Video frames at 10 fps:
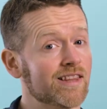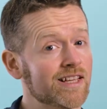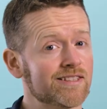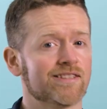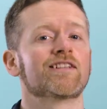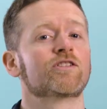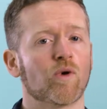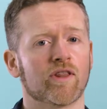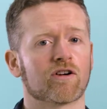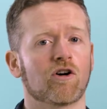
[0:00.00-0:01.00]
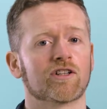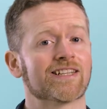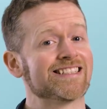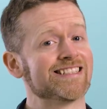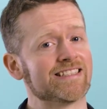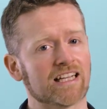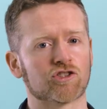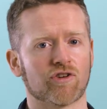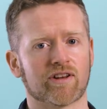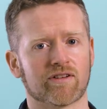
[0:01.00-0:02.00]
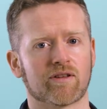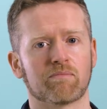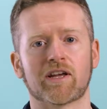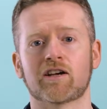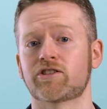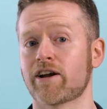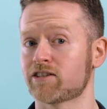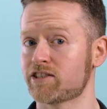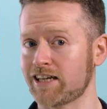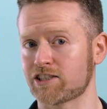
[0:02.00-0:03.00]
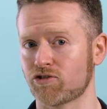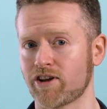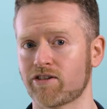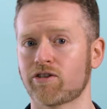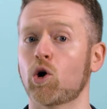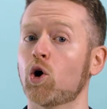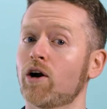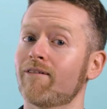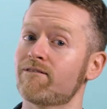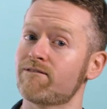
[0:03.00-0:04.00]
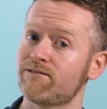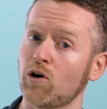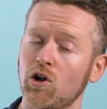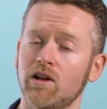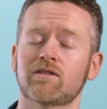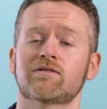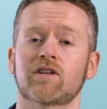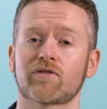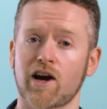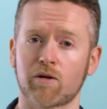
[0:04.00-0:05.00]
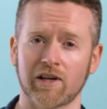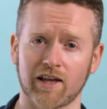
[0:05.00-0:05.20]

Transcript: This is why they're called saturated, because they're saturated or full of carbon